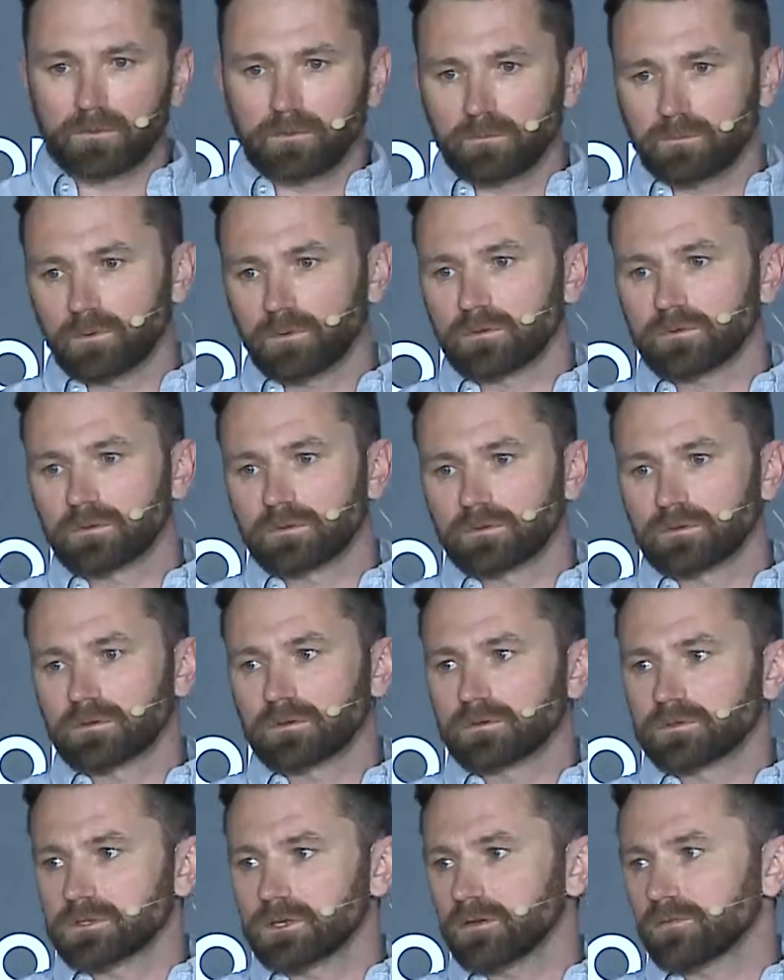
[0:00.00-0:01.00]
what the
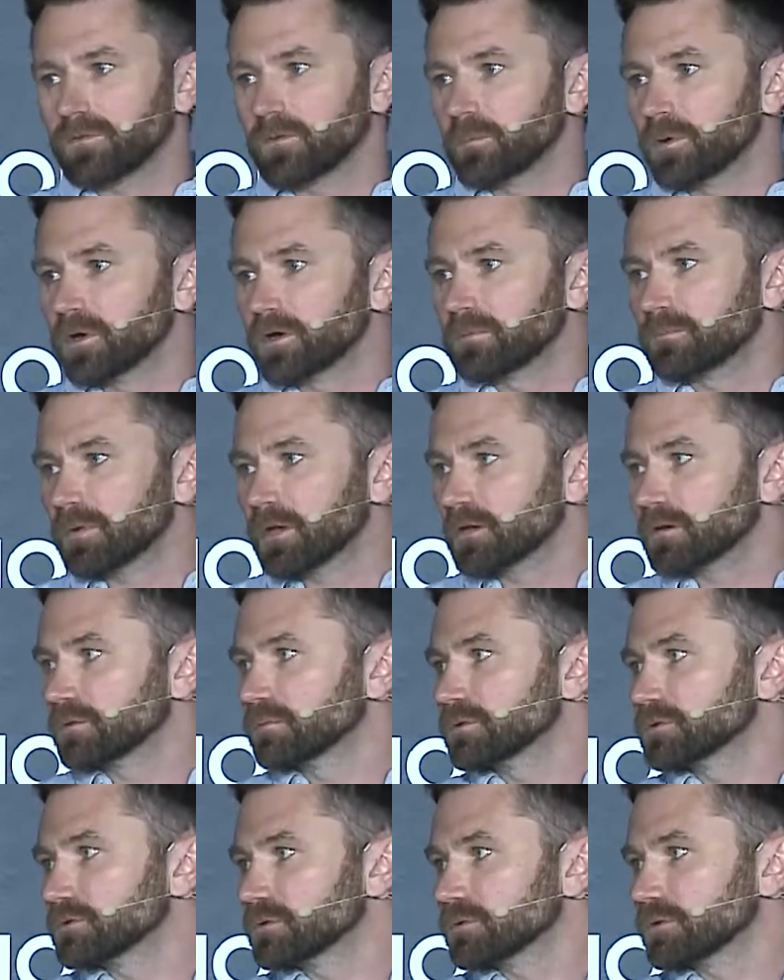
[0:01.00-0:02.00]
DFMI panel
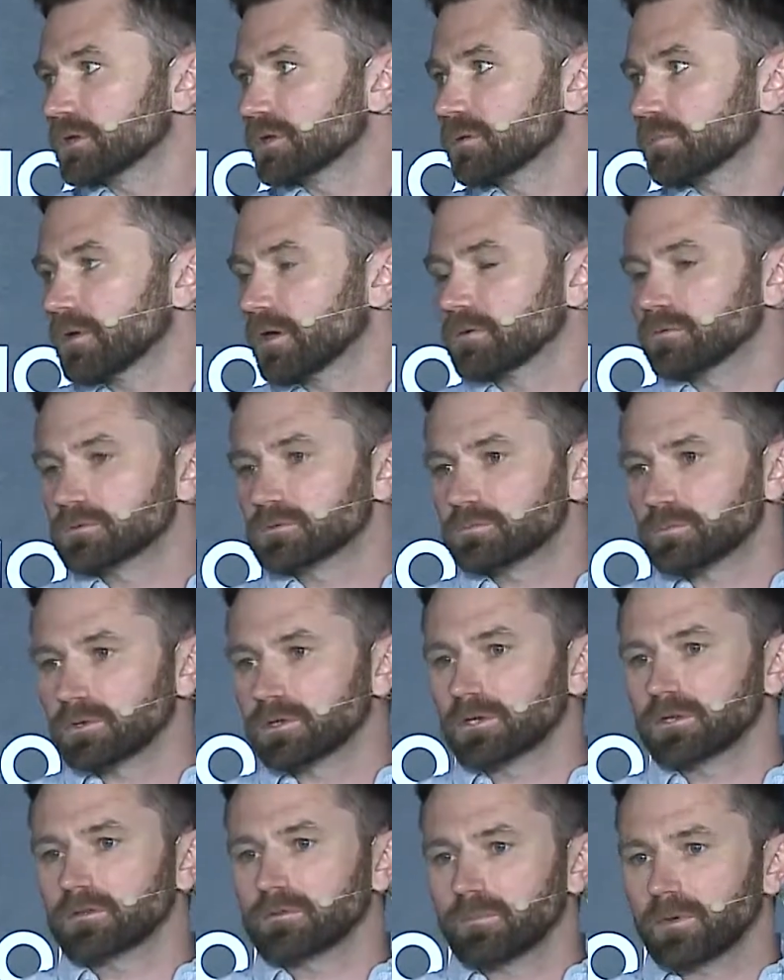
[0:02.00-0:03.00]
were talking about was
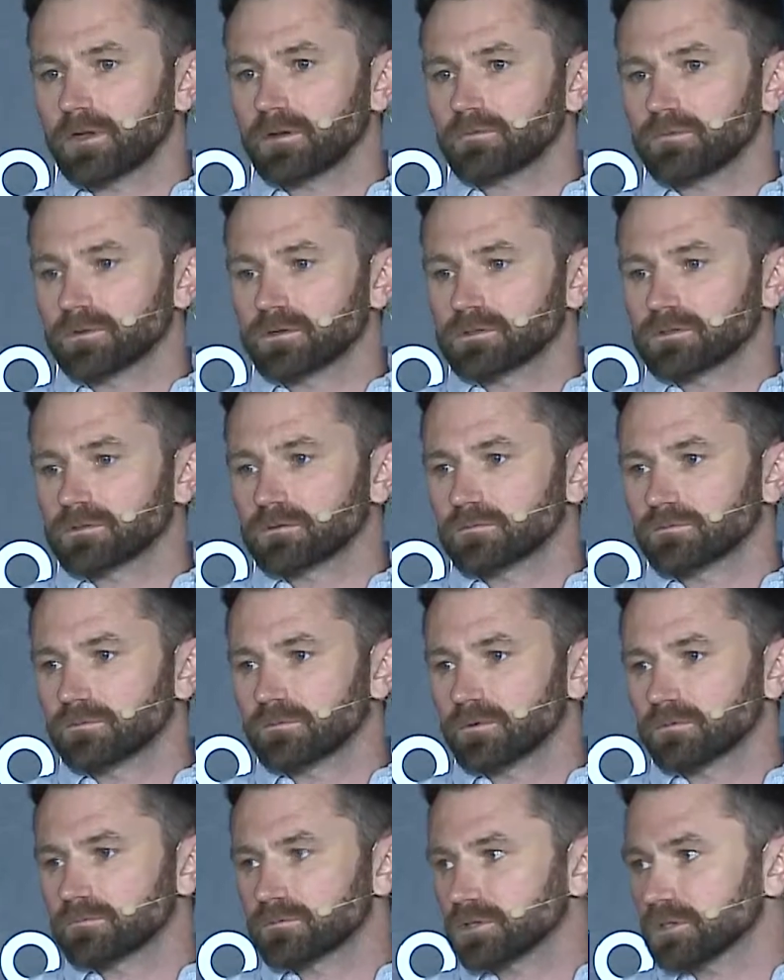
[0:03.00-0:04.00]
bringing the benefits of
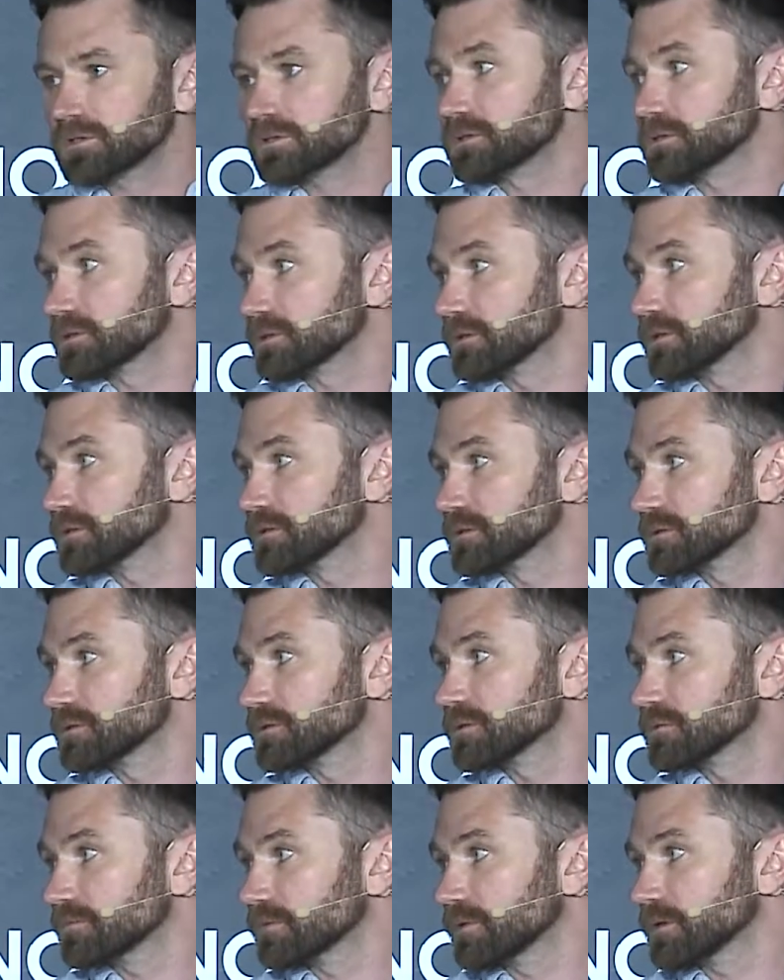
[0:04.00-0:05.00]
trustlessness
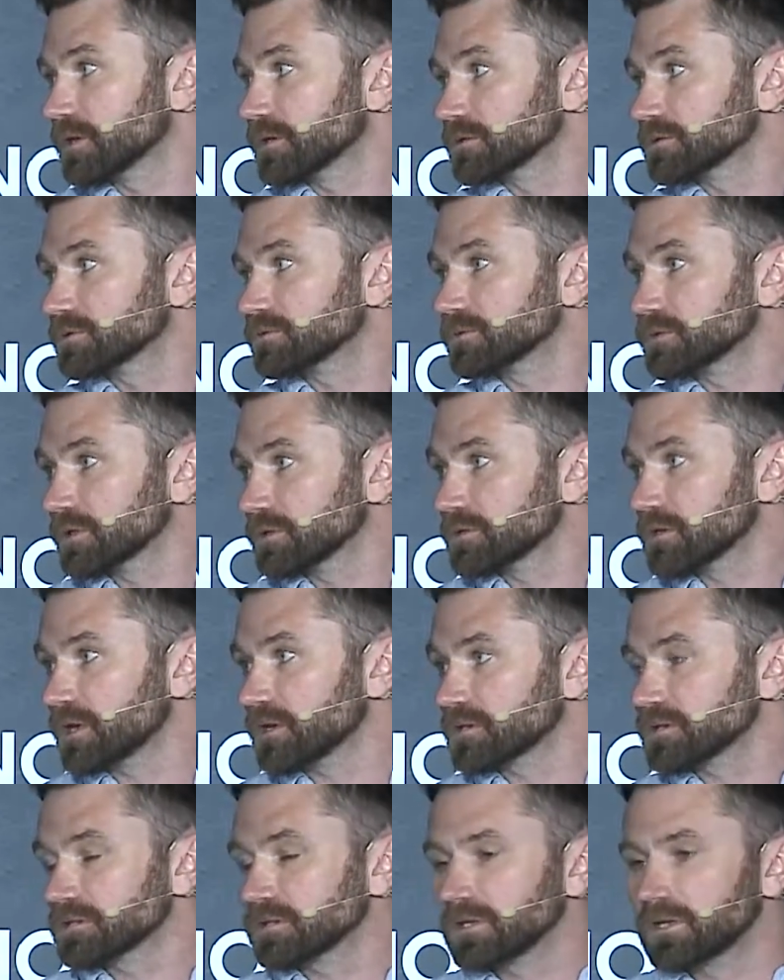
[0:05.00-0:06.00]
to financial
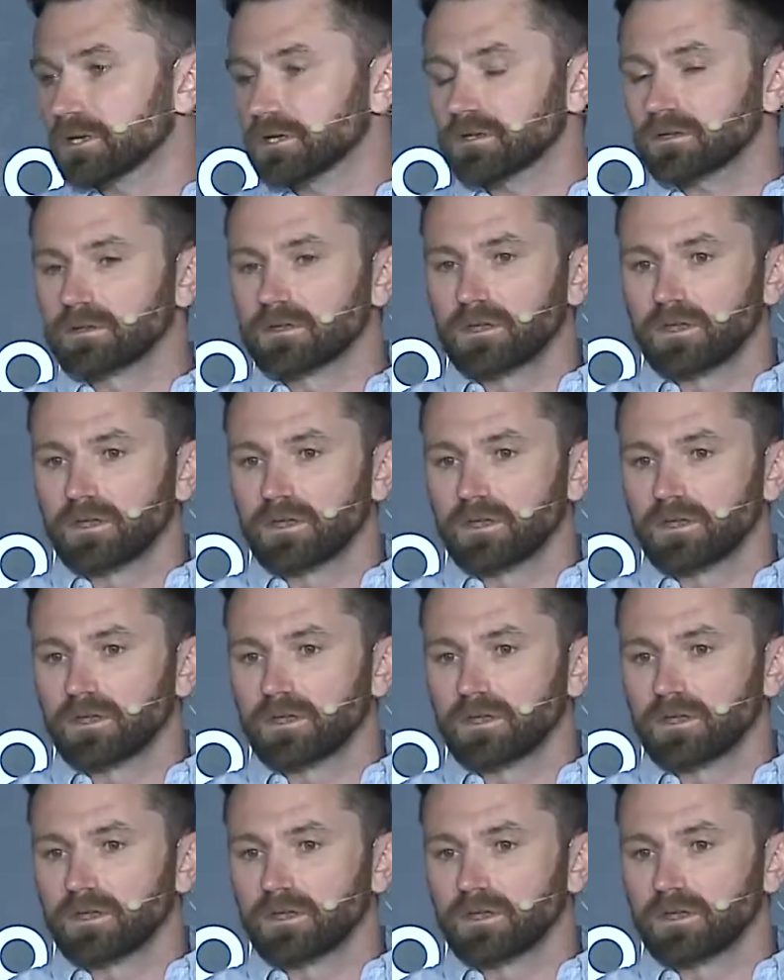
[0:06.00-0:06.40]
transaction layer.